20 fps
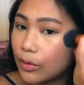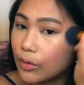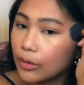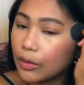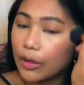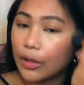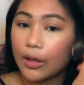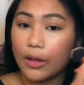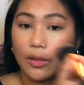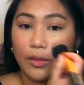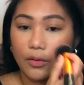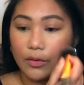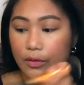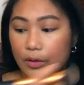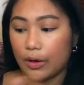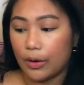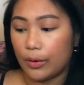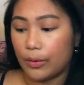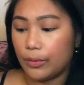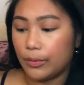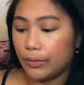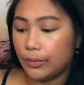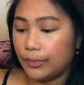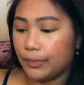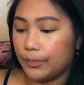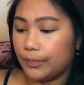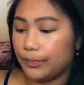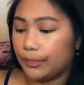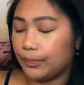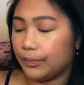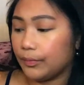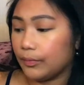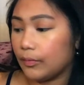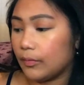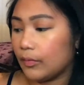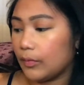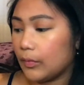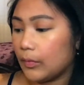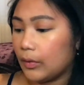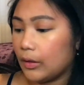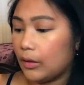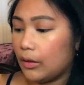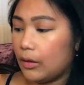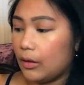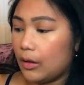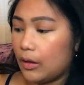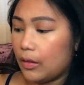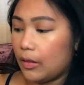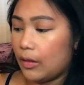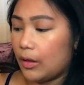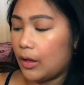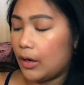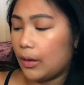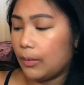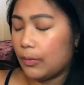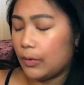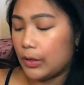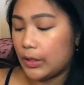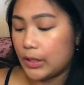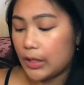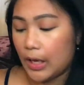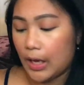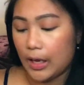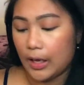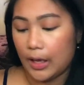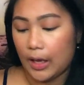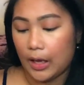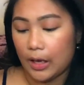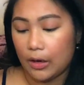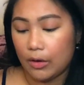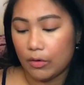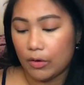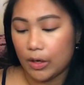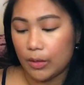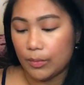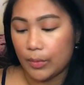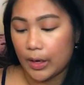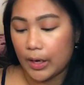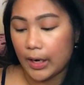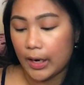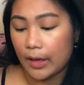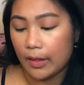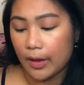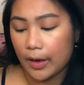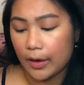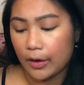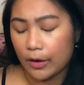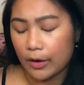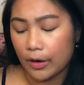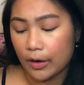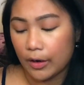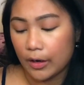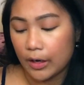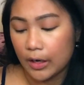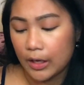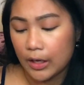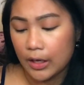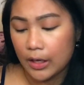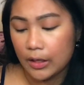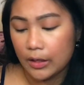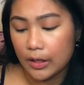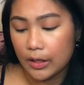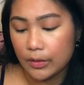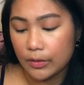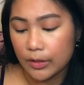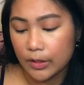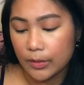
like so. And then I'm going to take a cream highlighter. This one's